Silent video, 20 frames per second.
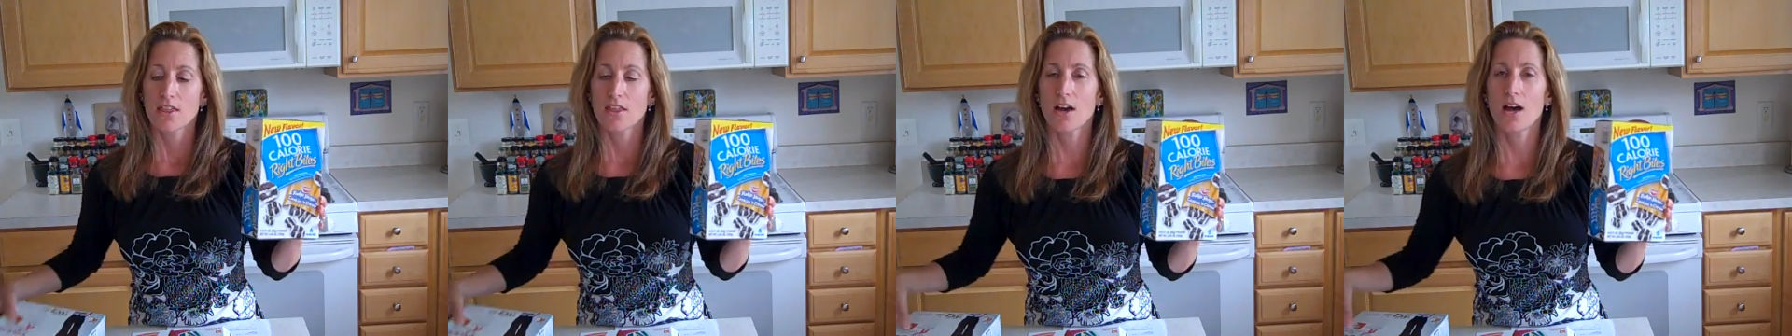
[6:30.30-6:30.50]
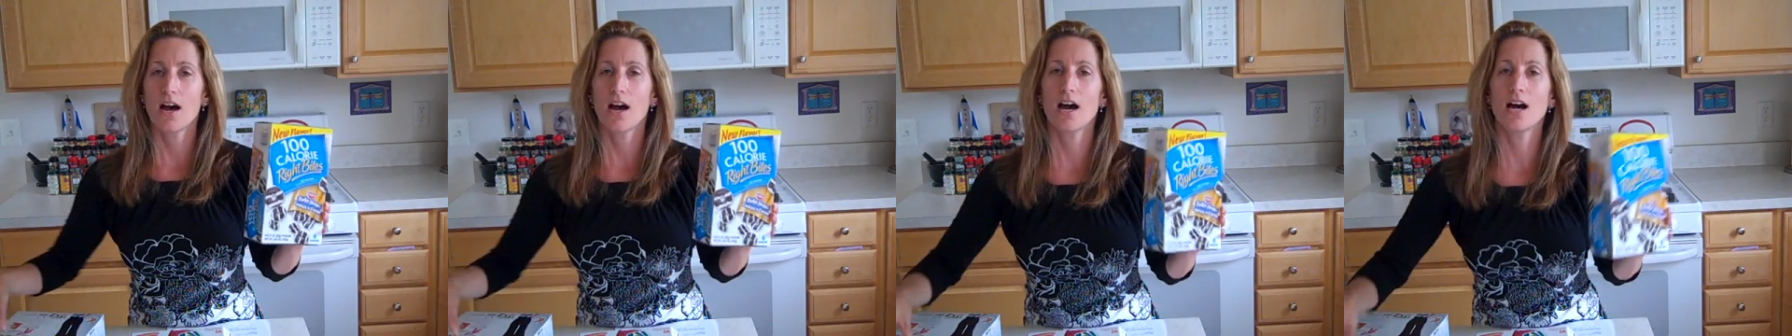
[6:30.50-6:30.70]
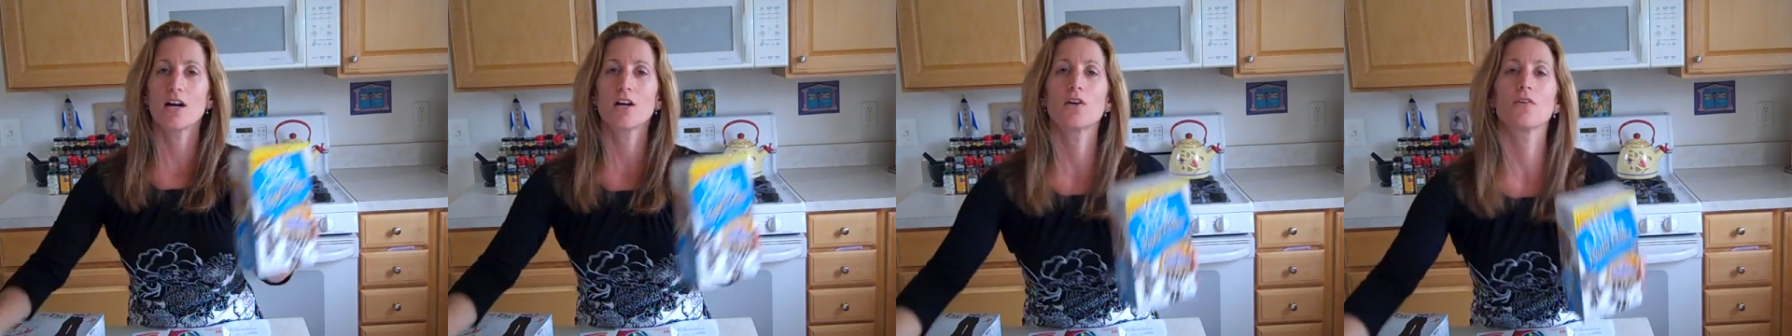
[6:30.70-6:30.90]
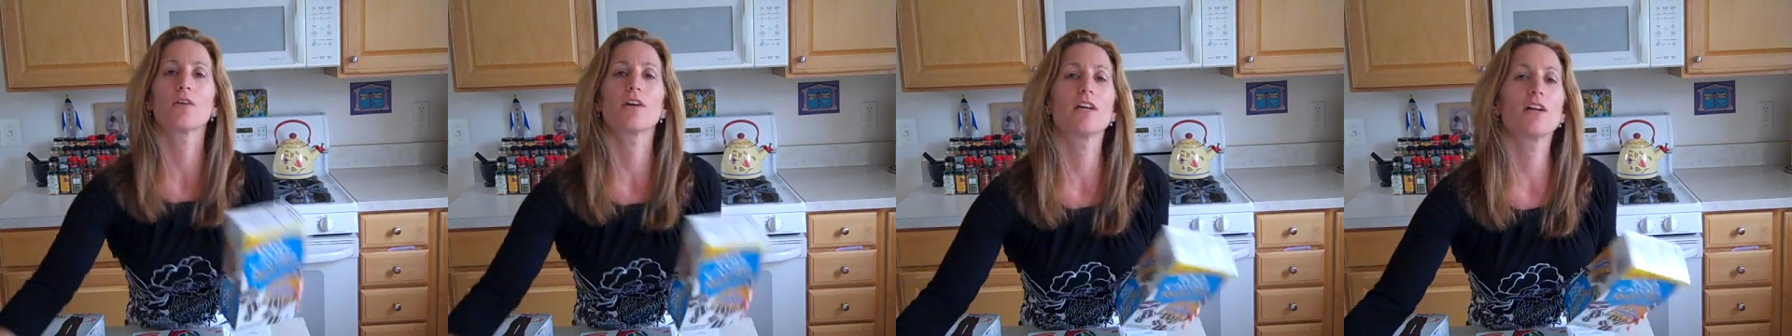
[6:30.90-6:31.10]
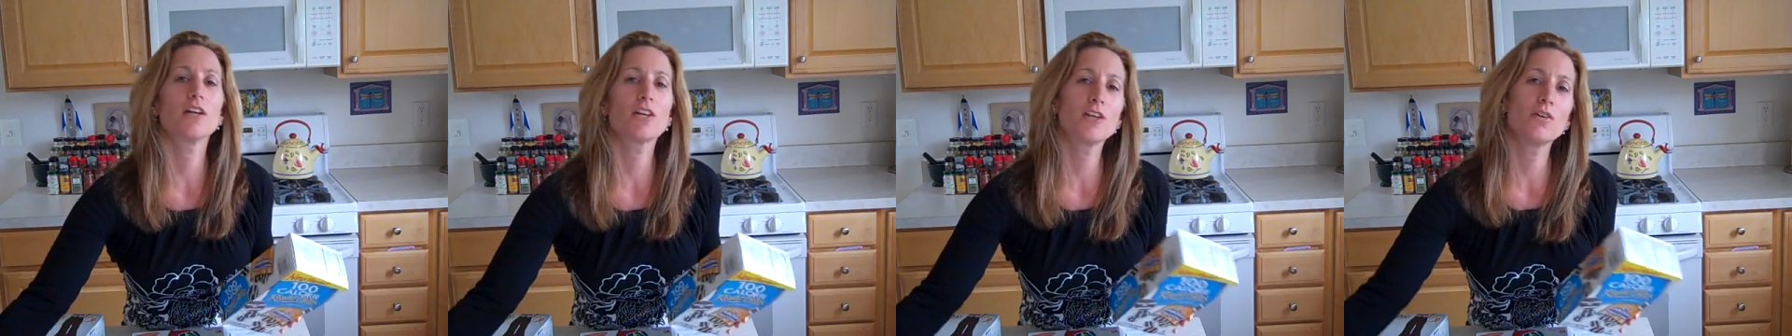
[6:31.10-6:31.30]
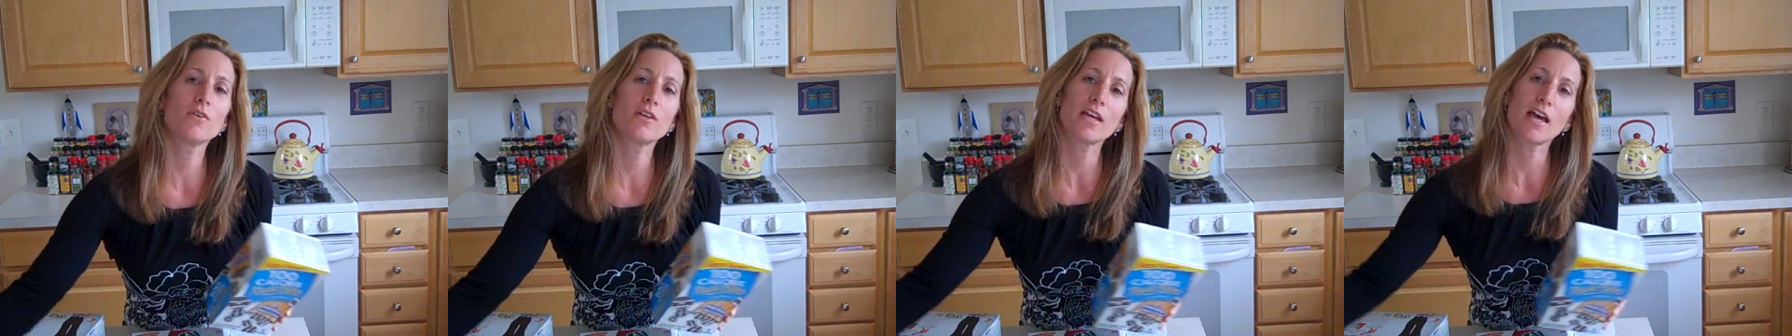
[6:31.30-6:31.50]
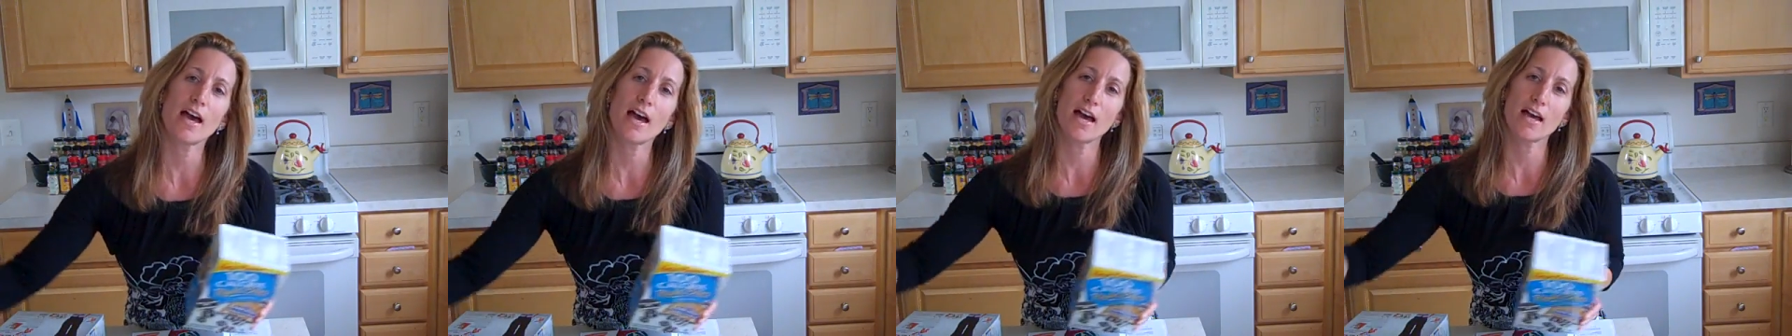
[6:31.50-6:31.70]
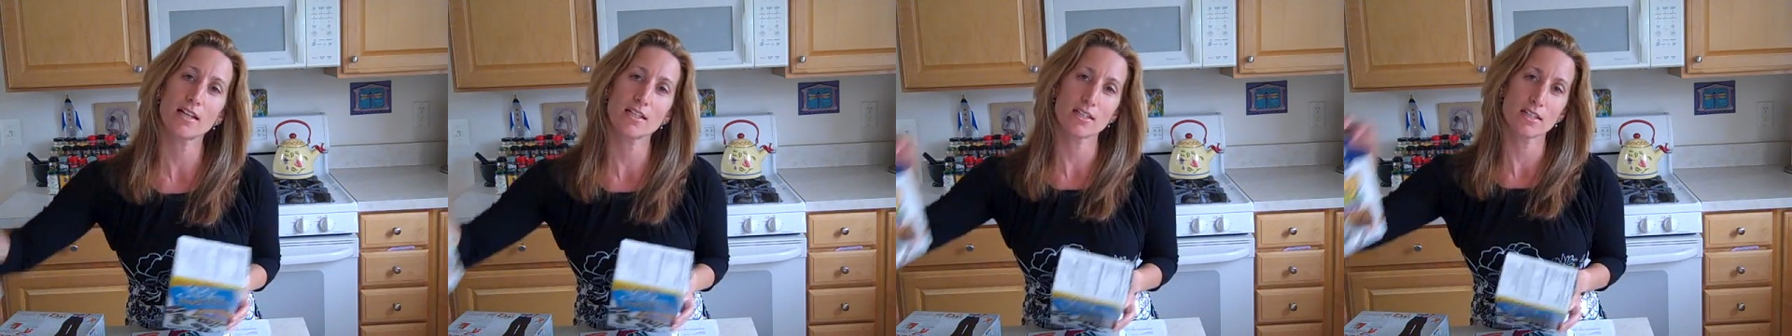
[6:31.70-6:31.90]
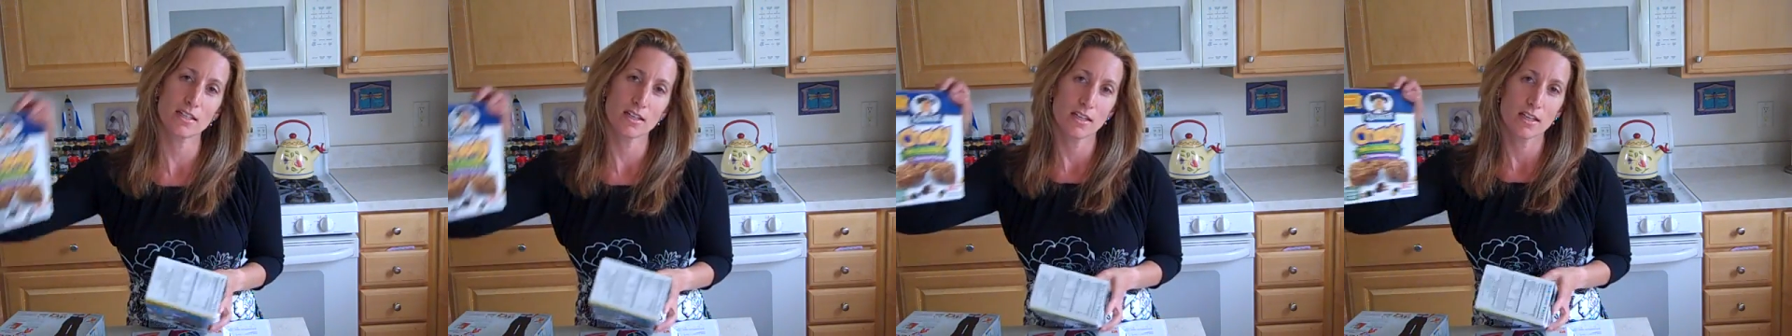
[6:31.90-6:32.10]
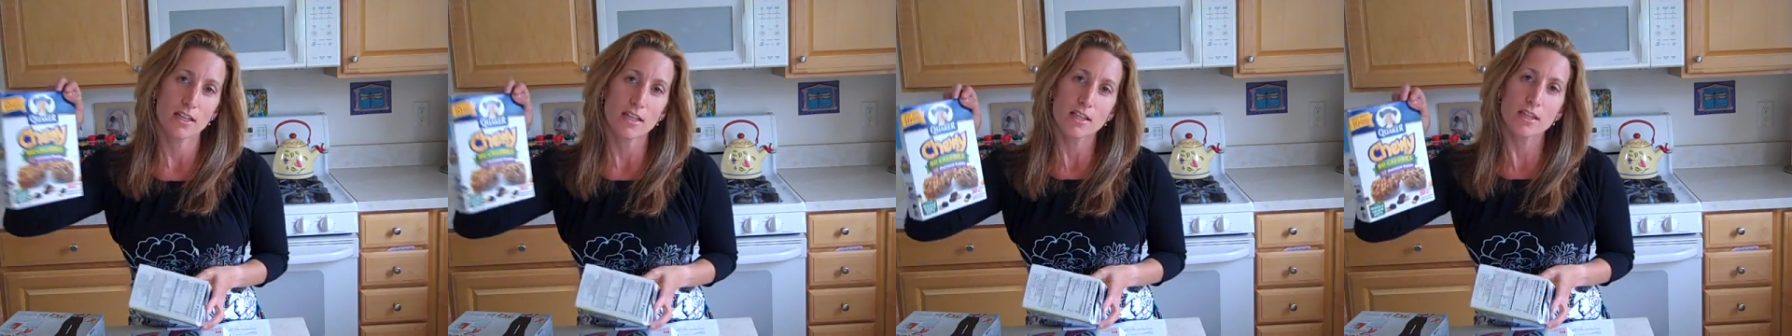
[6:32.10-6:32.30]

the hungrier you get,